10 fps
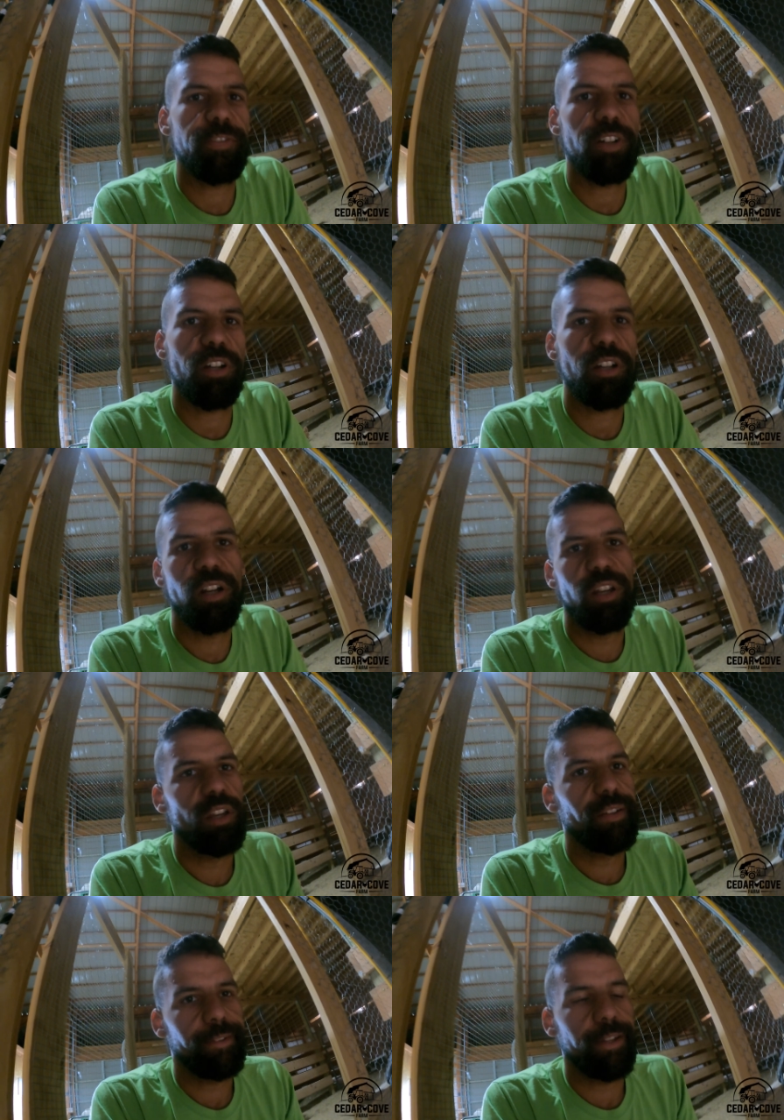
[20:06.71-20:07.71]
far.
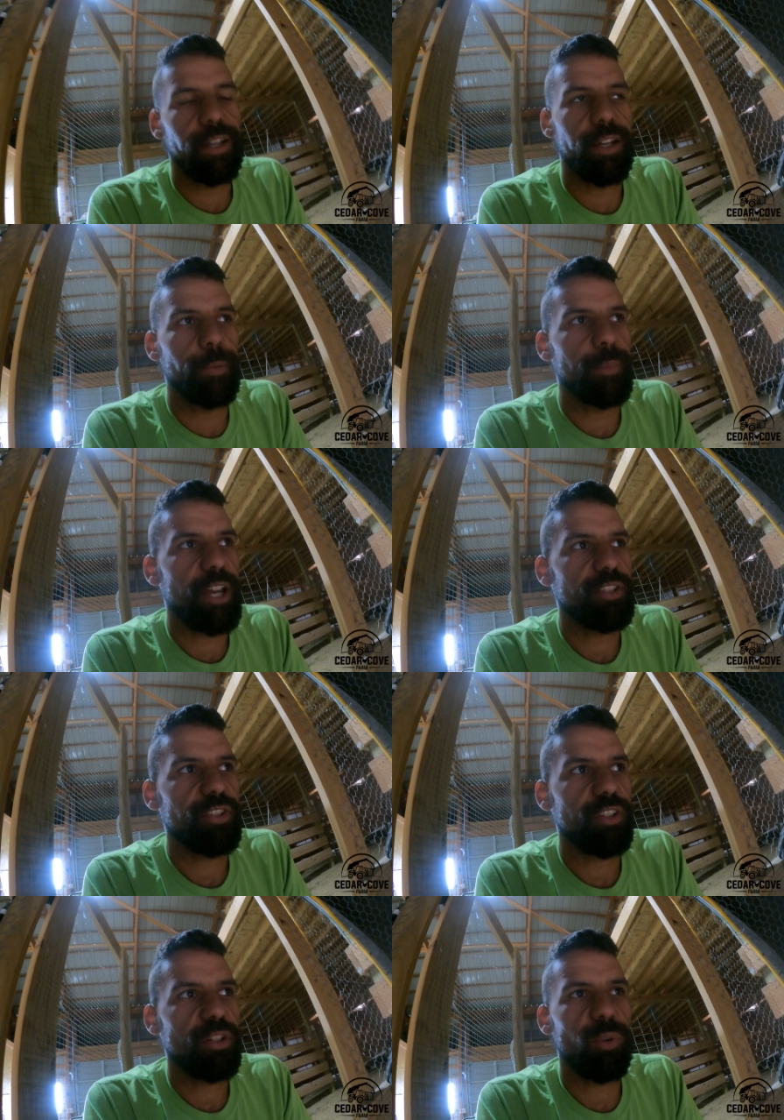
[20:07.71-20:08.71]
I'm not
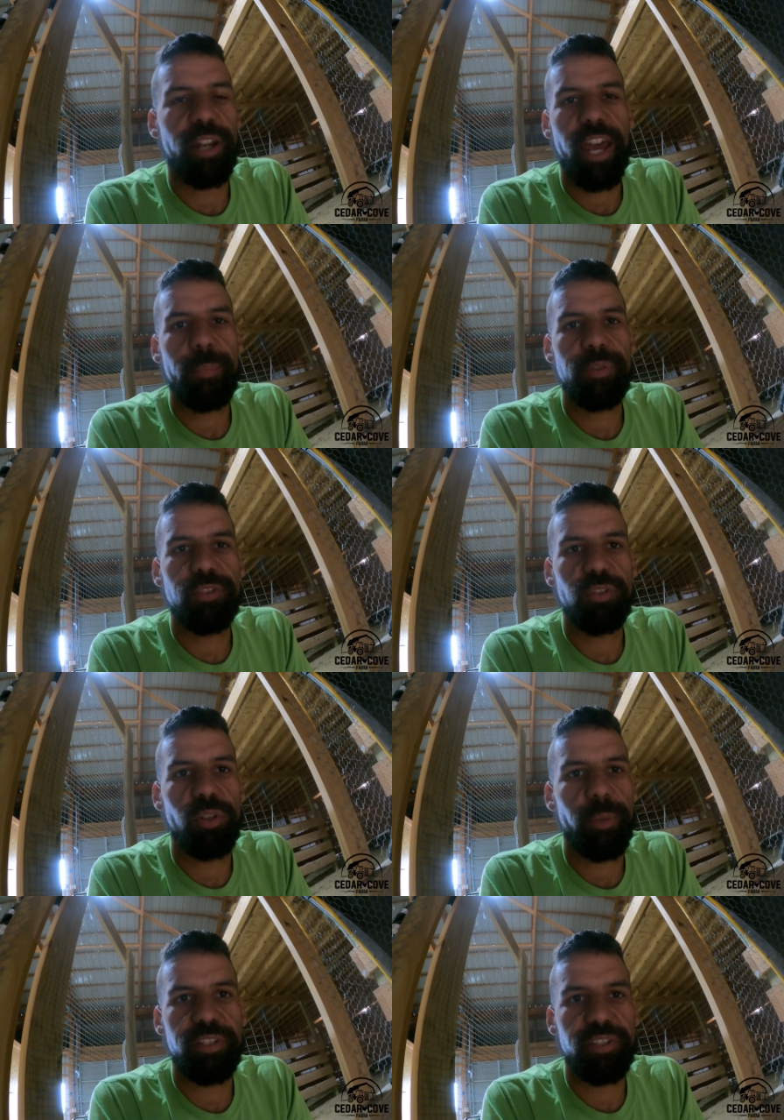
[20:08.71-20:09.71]
sure what happened to
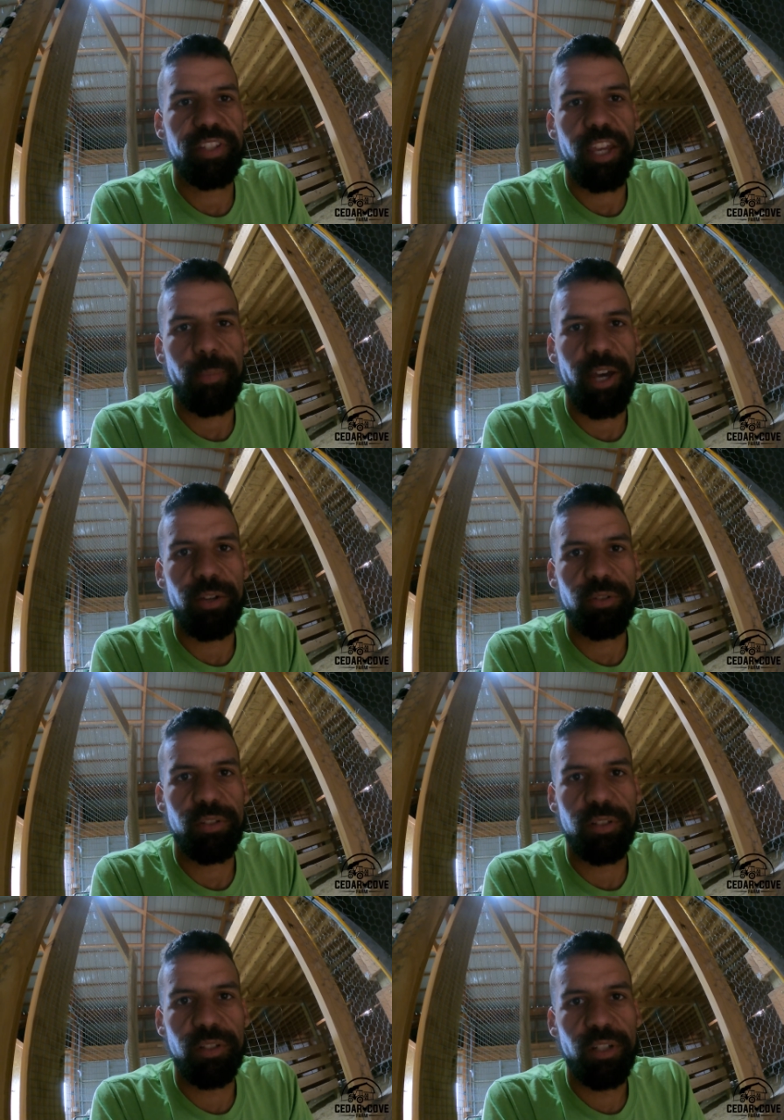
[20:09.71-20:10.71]
them. I just came out
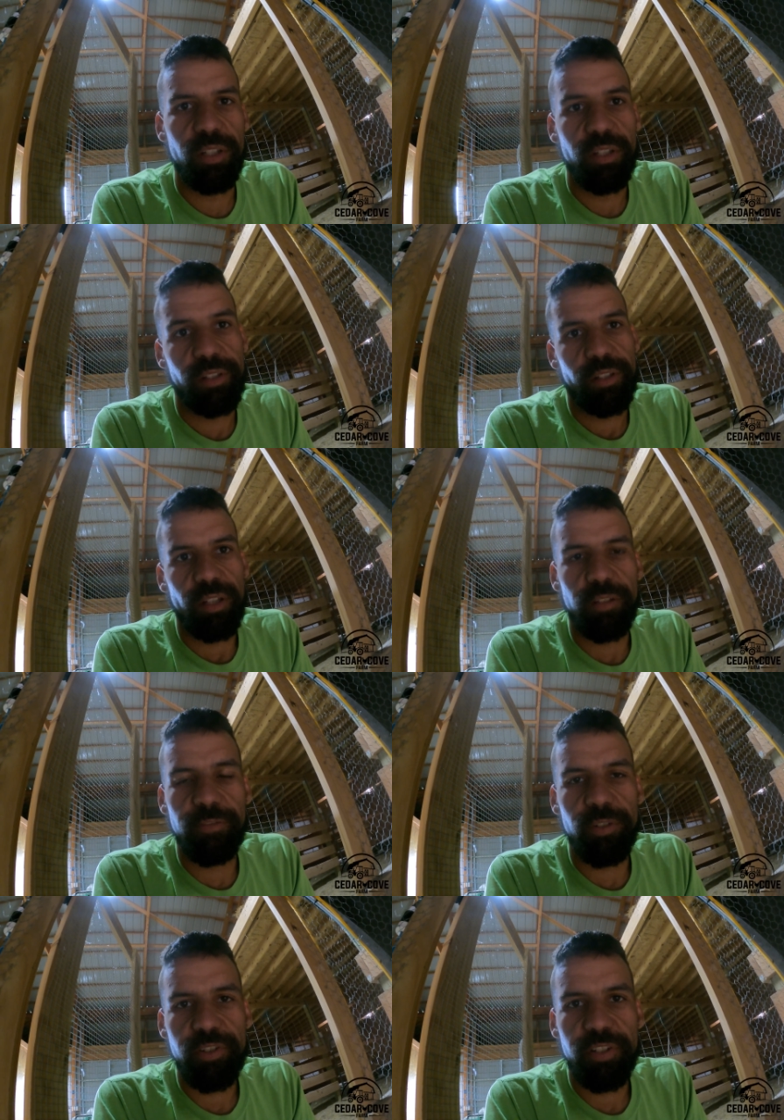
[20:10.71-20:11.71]
and
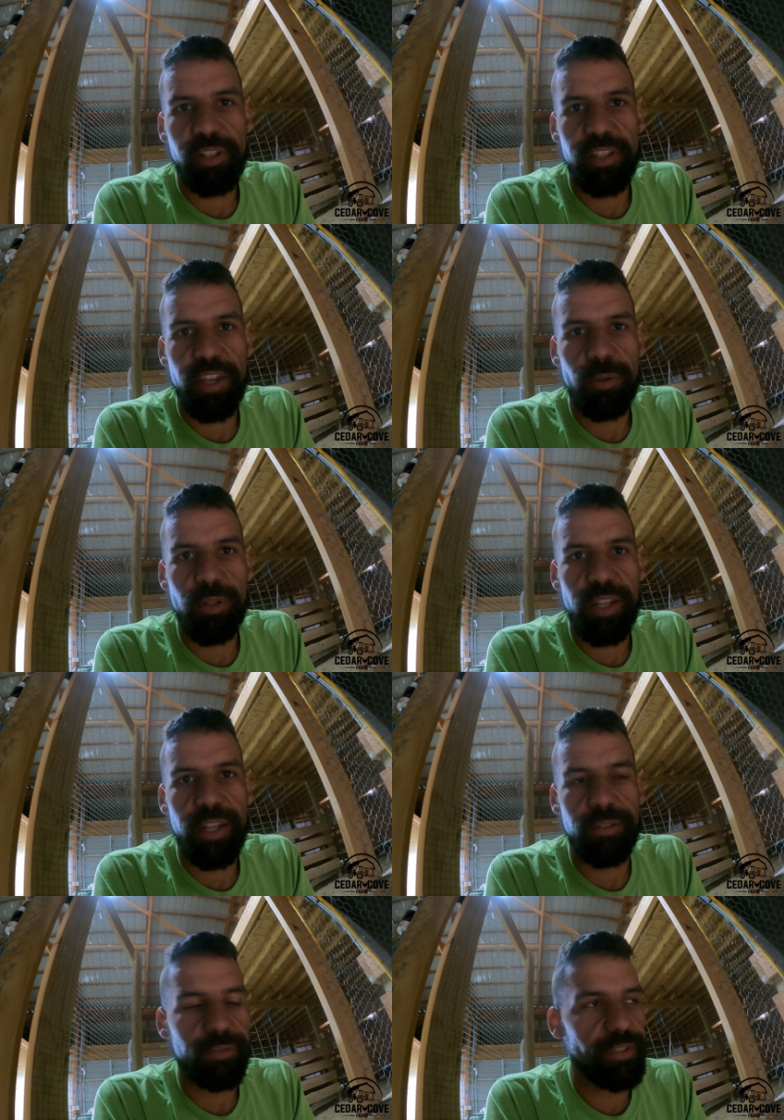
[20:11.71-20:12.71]
unfortunately they were
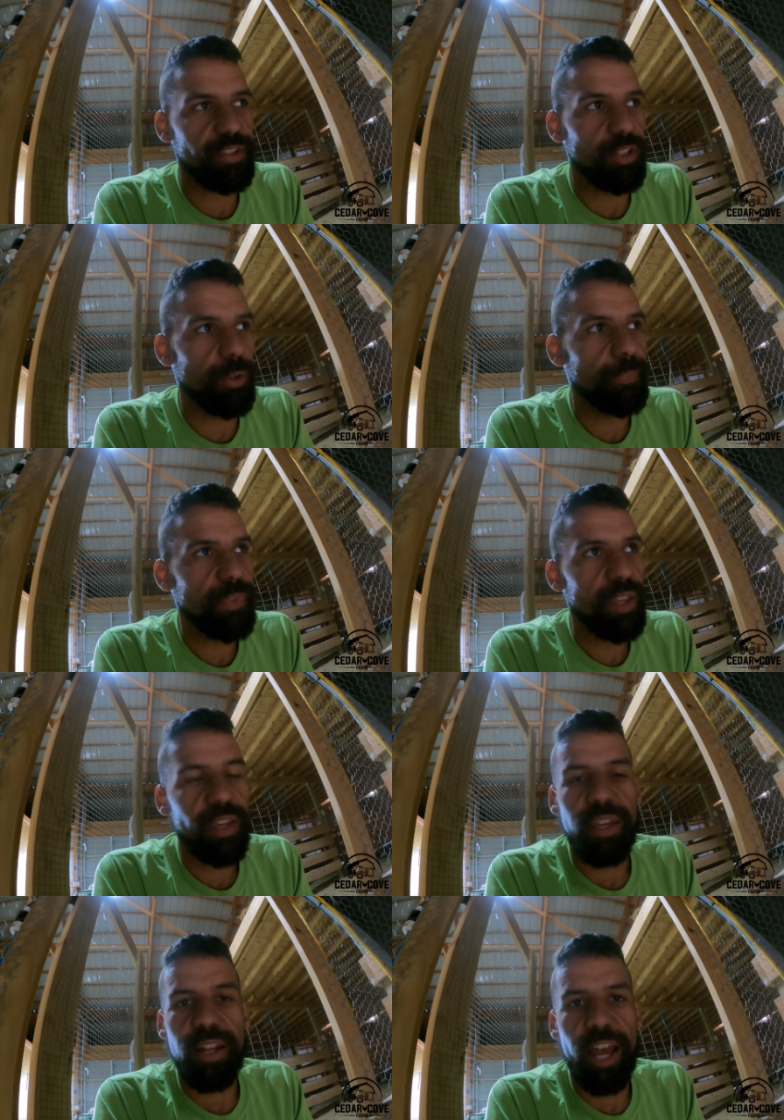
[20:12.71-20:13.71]
dead. So
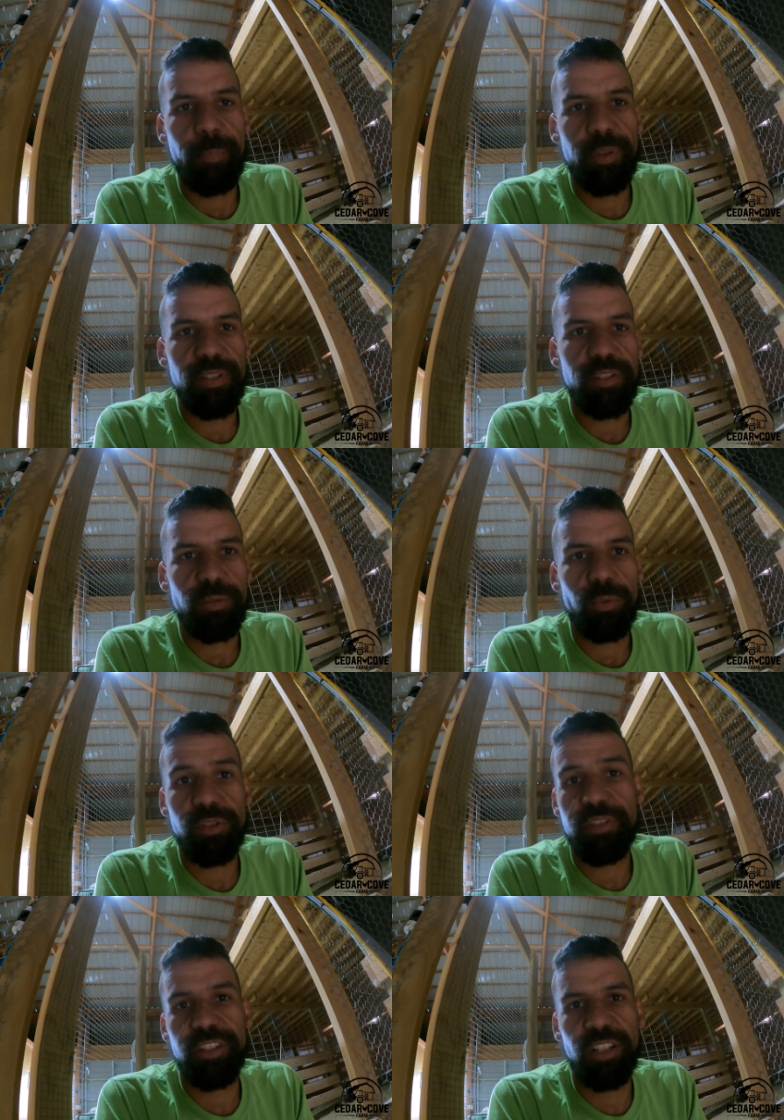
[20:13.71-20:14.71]
it happens.
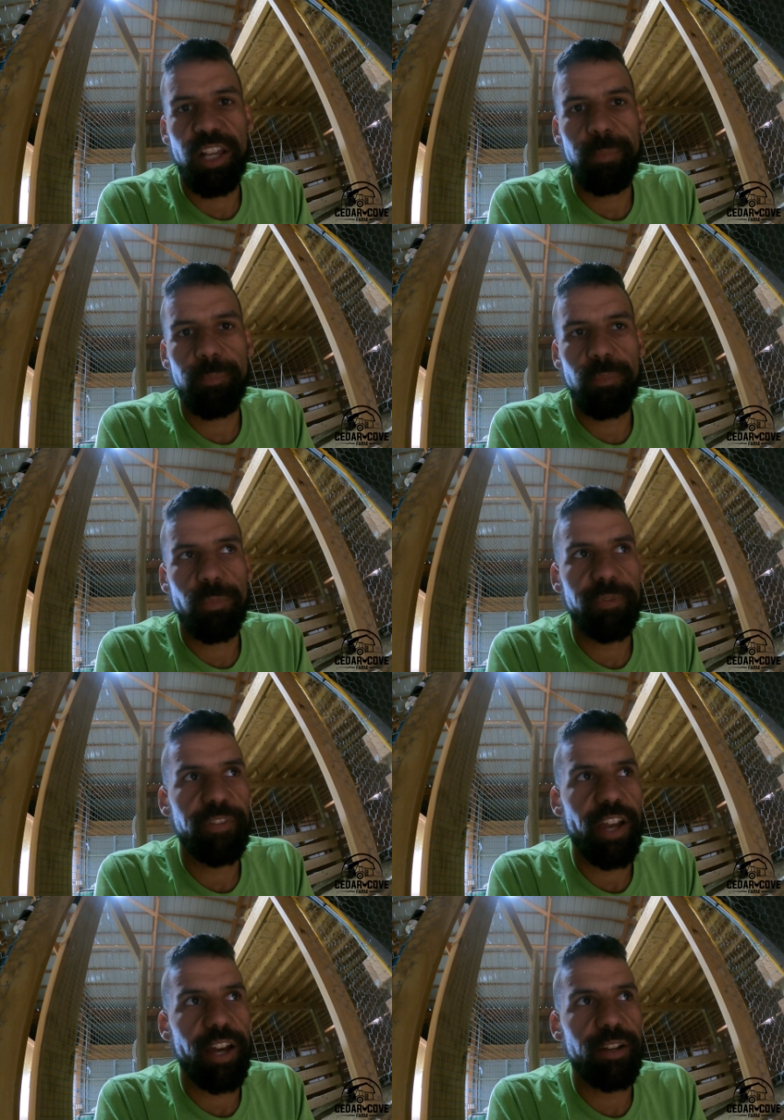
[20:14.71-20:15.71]
We're still up.
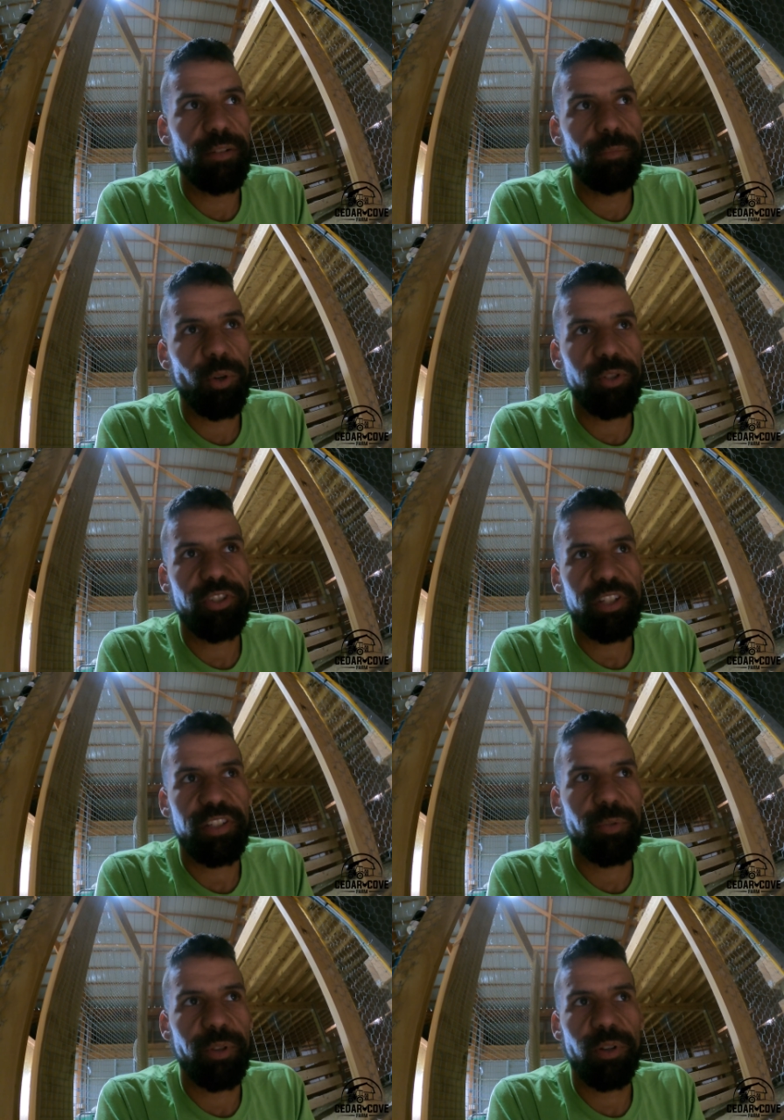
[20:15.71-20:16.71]
We've got more
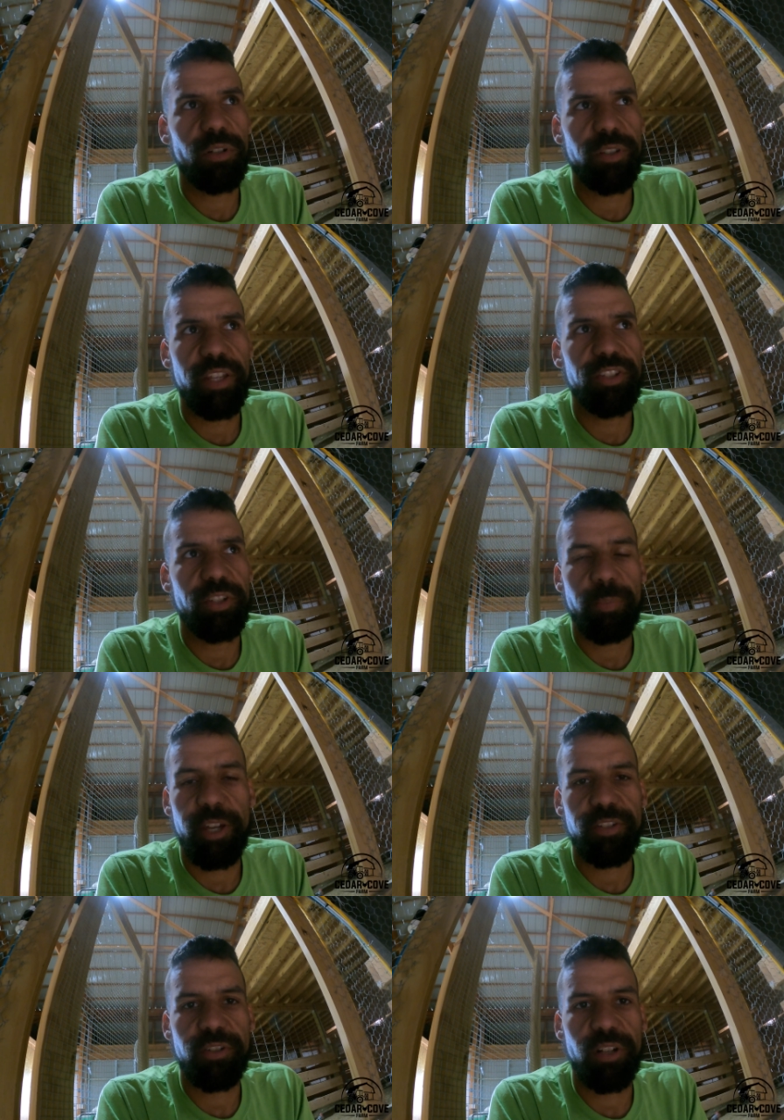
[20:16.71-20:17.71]
chicks than we ordered. They ship
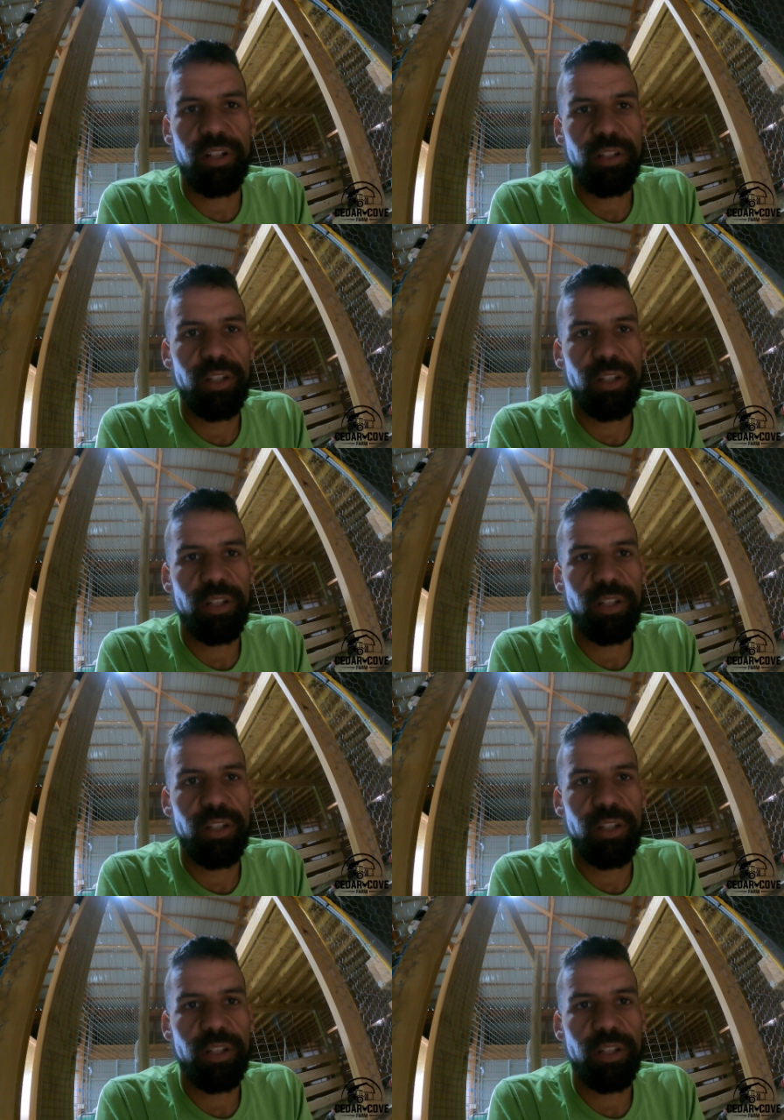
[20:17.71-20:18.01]
extra.